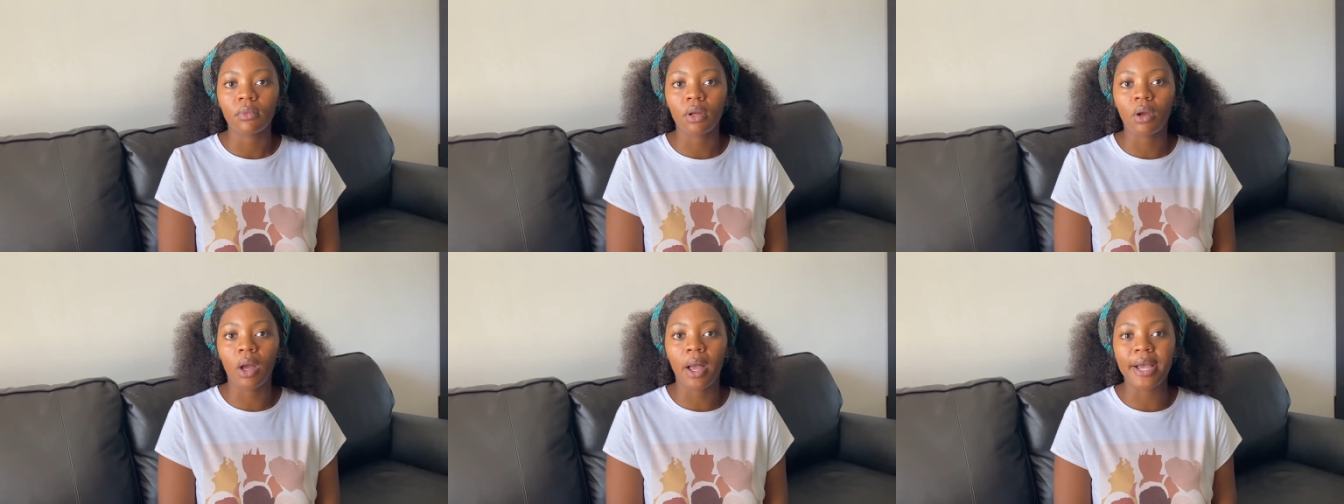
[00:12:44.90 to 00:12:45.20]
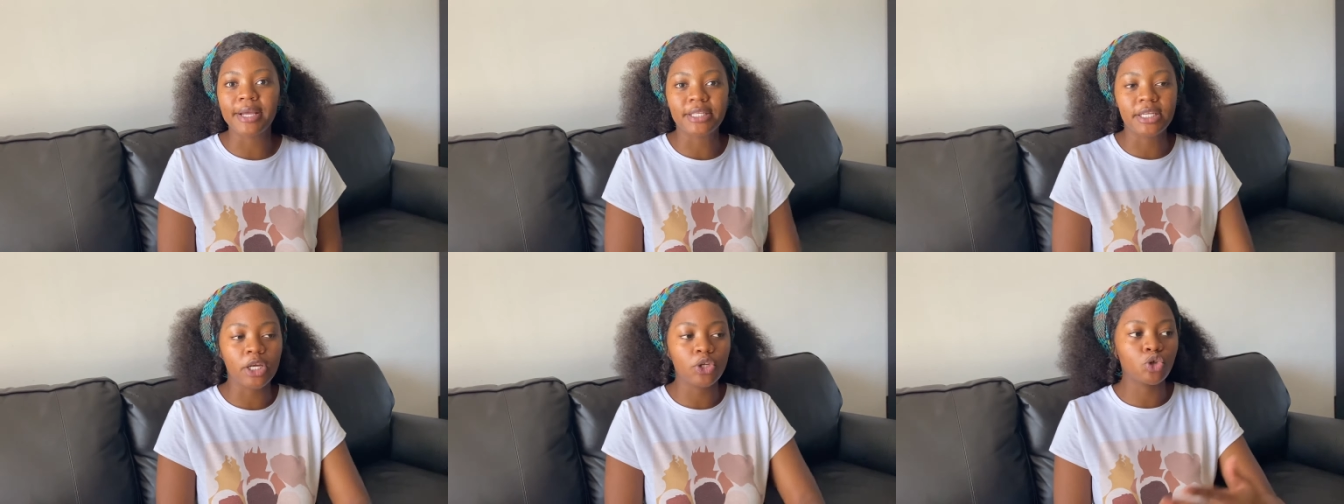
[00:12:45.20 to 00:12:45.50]
I
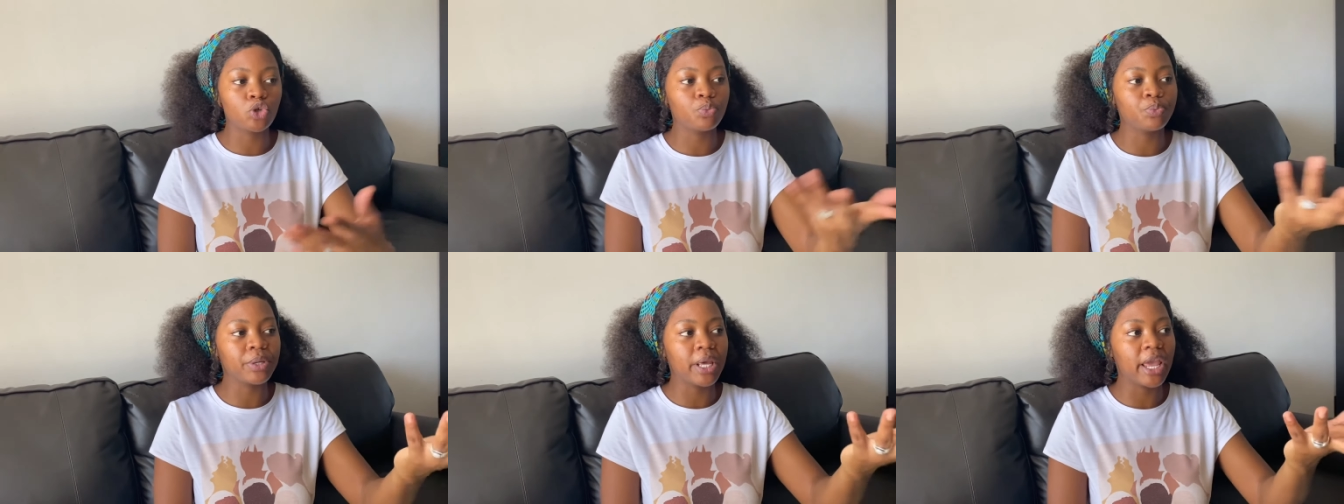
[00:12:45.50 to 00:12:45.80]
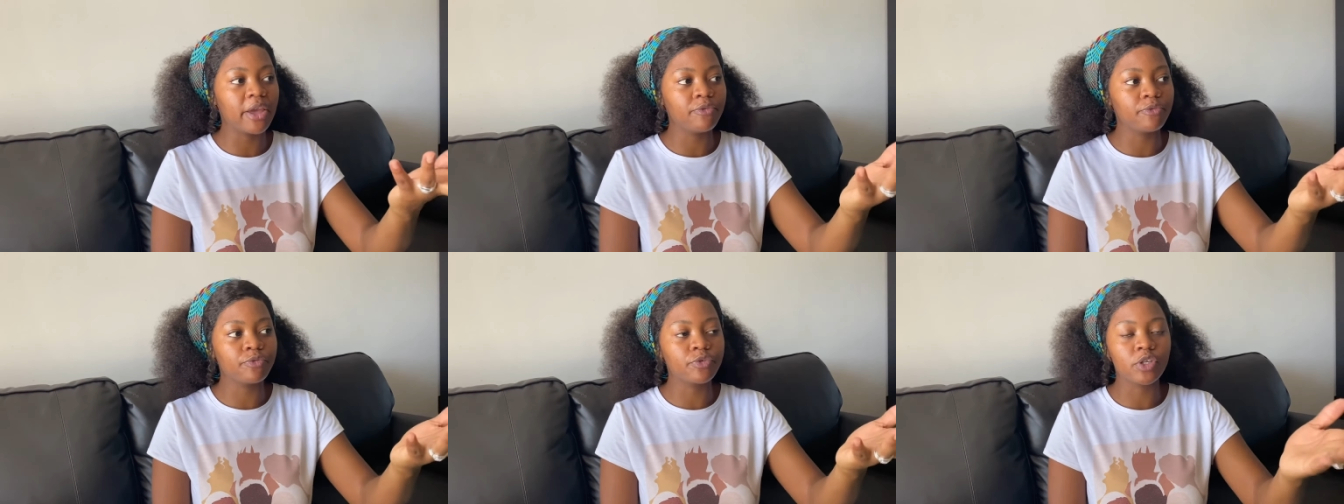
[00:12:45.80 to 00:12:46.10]
tend to
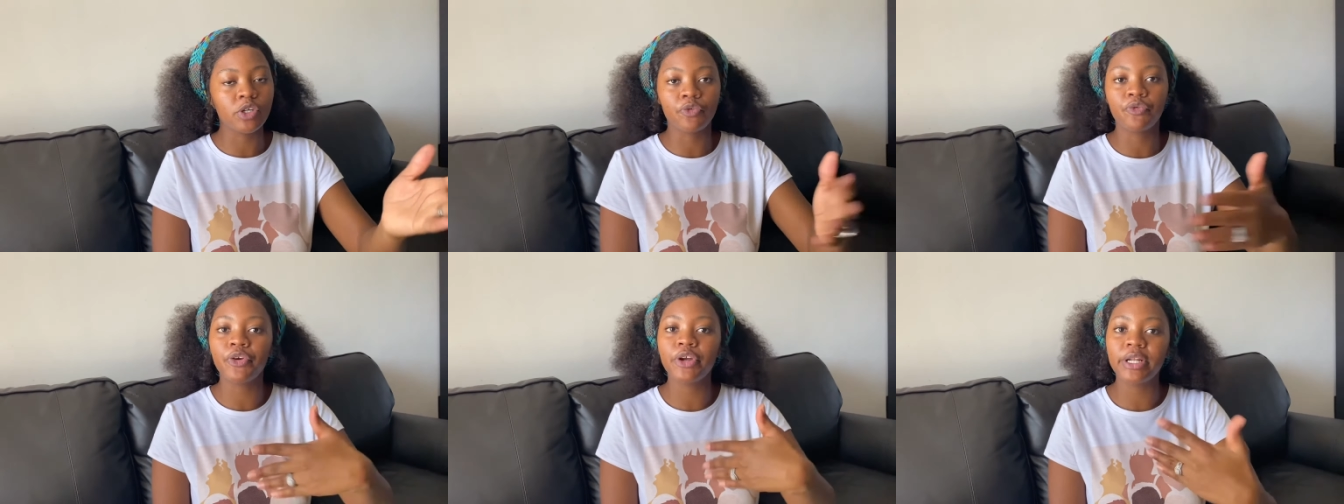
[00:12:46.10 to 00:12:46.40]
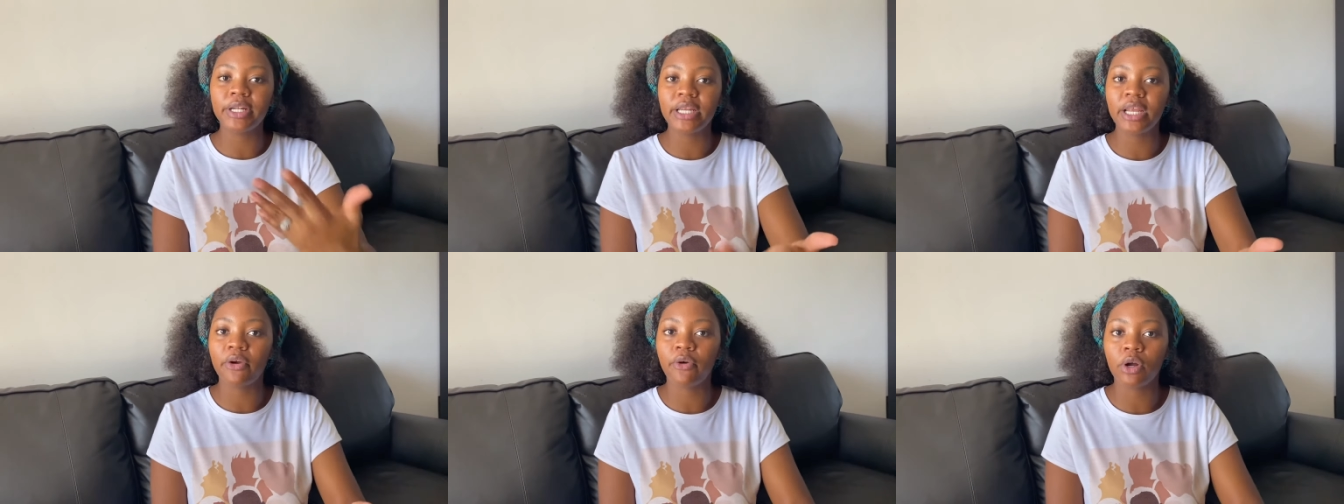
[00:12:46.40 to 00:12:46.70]
behave
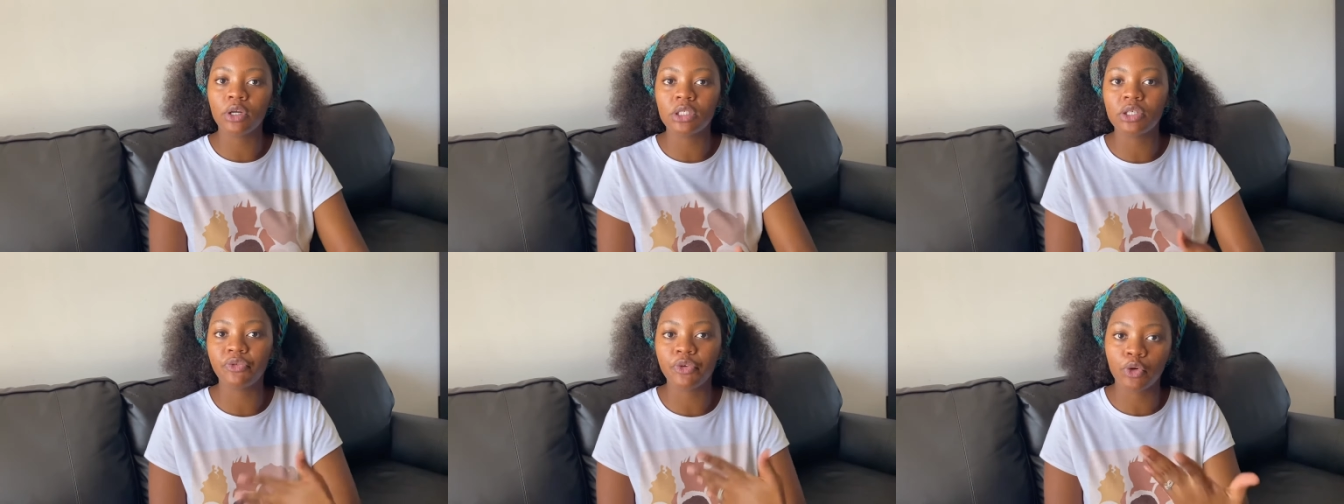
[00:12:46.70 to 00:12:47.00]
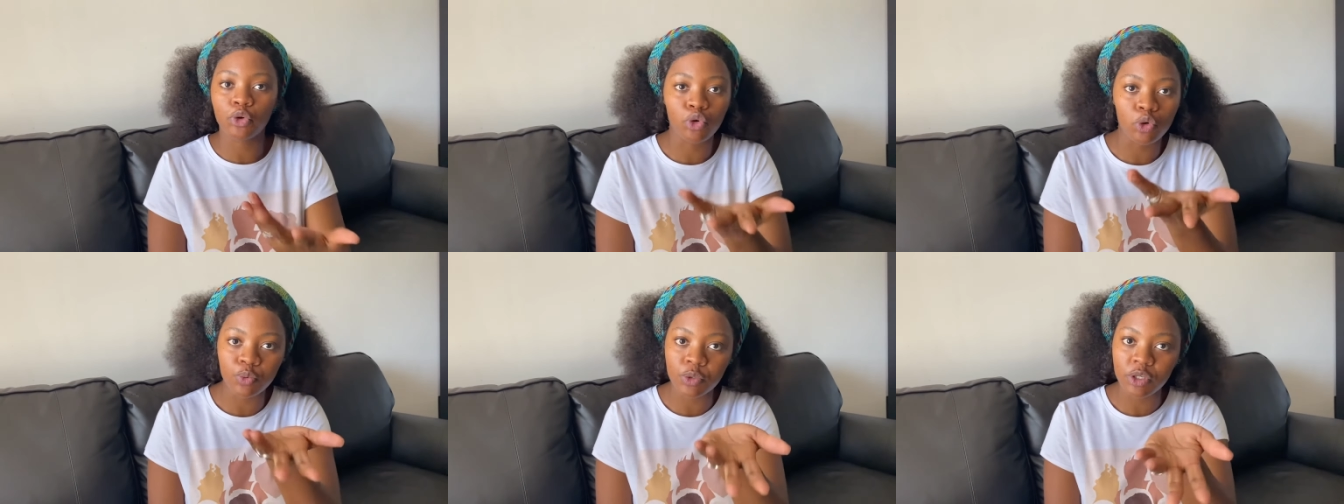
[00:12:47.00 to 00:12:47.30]
differently around
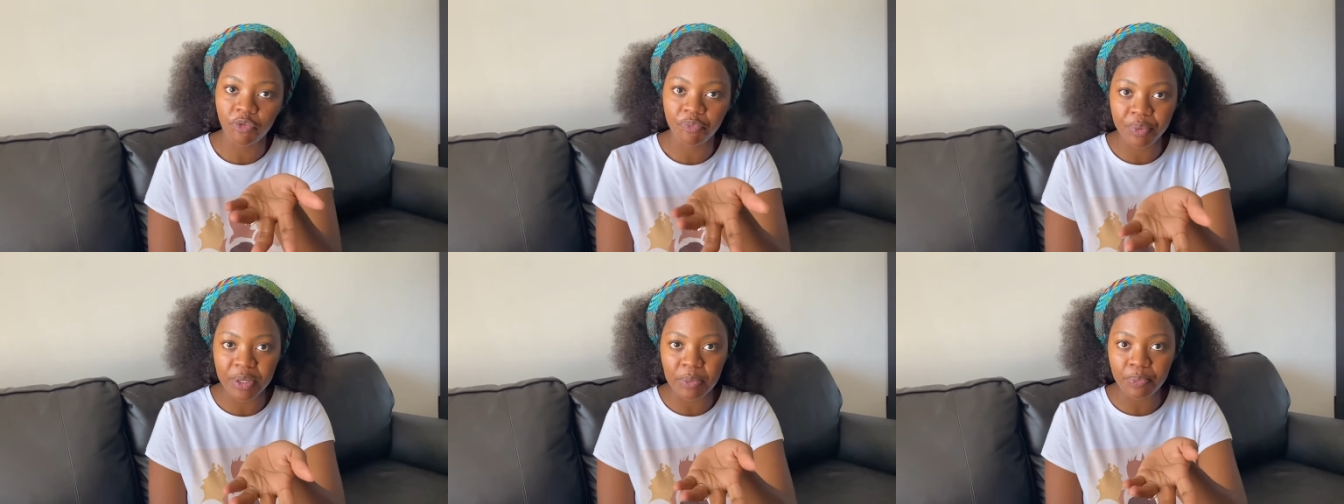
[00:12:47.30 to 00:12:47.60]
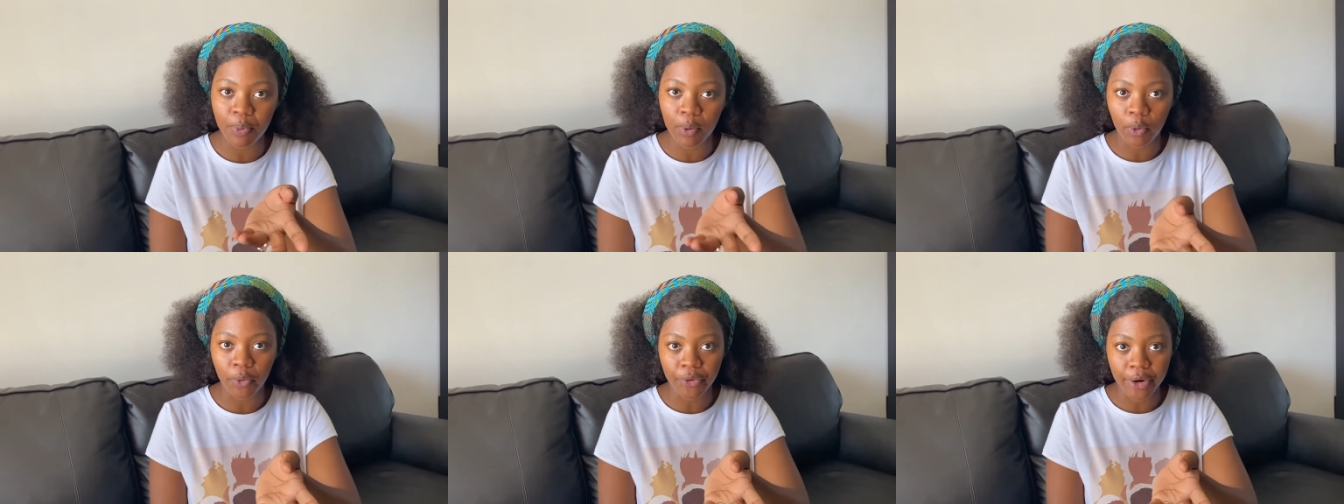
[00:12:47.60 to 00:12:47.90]
different groups of
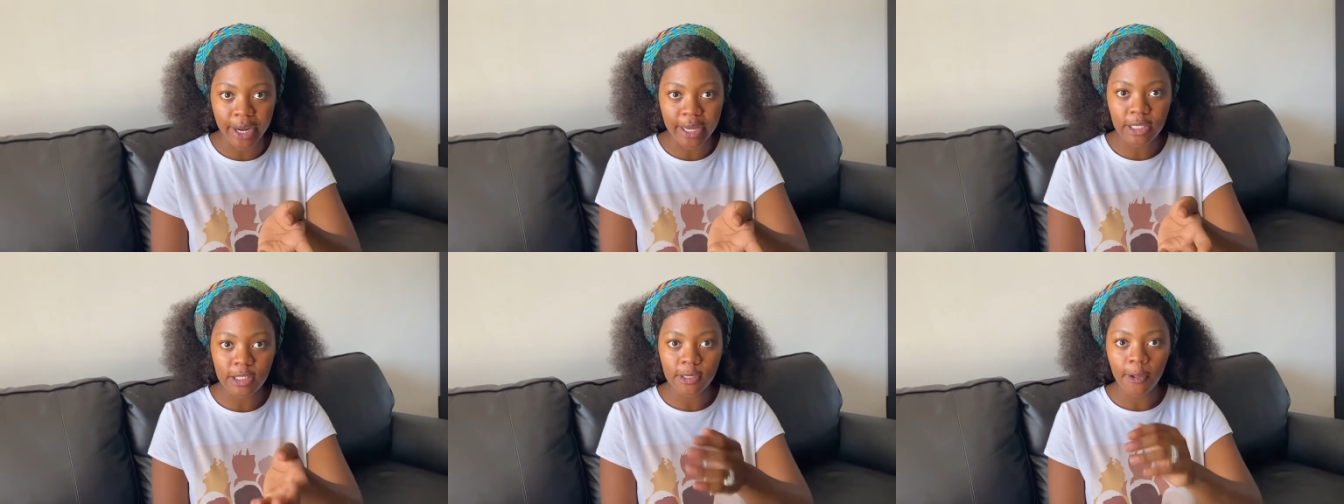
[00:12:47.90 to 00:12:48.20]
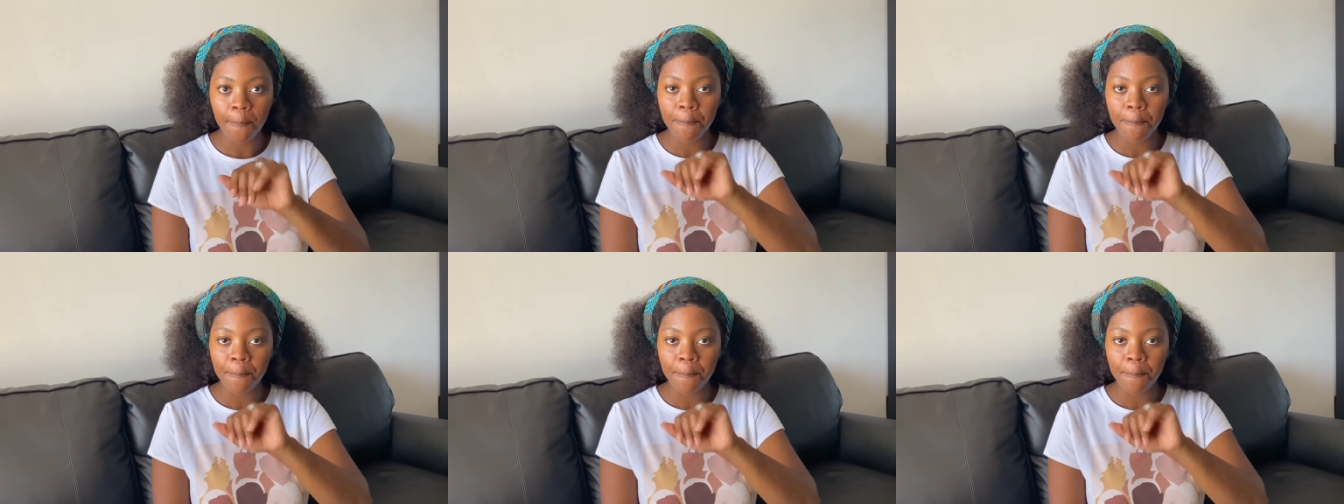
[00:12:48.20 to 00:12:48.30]
people, right?